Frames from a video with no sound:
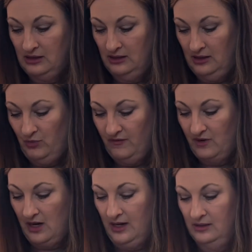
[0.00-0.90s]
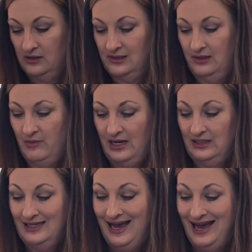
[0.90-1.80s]
And then we've got some
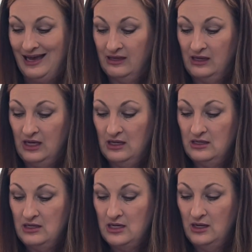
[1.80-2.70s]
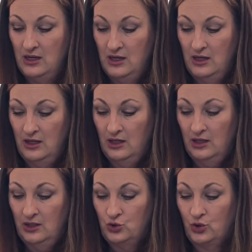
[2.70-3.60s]
Italian
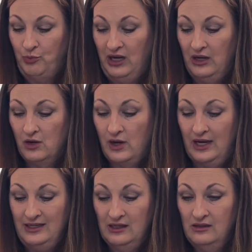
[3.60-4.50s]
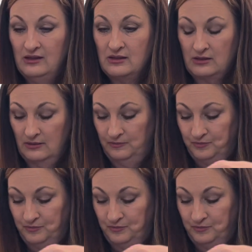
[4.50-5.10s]
torpedo onions